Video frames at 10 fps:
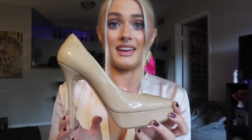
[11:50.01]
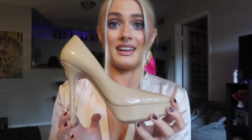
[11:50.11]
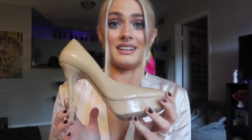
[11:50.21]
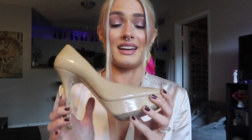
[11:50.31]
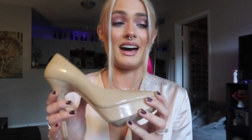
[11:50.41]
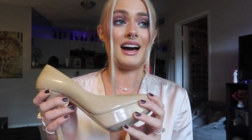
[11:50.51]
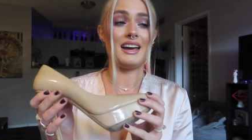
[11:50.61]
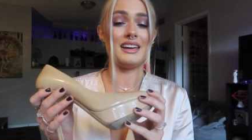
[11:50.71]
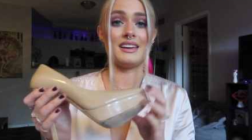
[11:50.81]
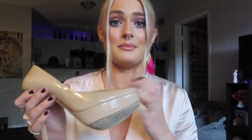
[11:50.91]
and
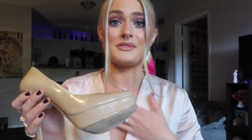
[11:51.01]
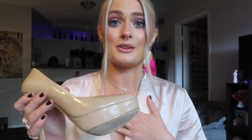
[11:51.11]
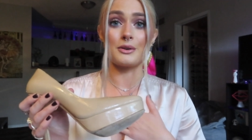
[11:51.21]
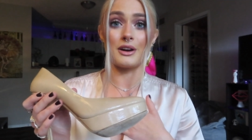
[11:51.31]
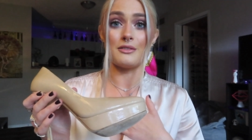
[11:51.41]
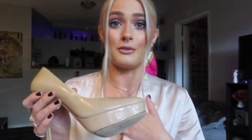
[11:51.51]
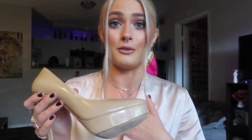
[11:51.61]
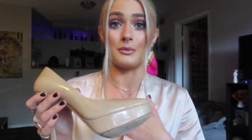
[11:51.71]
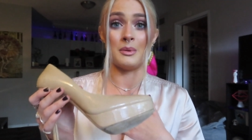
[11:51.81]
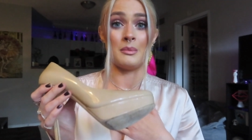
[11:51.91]
I am so
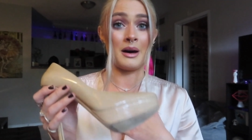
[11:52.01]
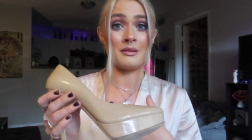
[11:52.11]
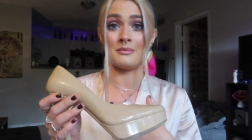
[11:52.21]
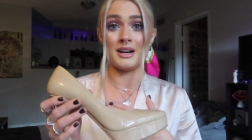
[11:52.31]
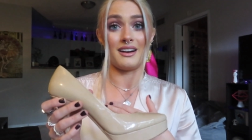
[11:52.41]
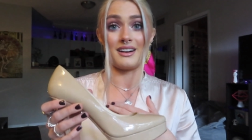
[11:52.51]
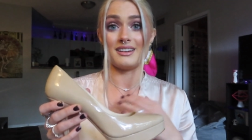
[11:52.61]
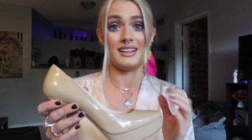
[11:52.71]
grateful from the bottom of my heart.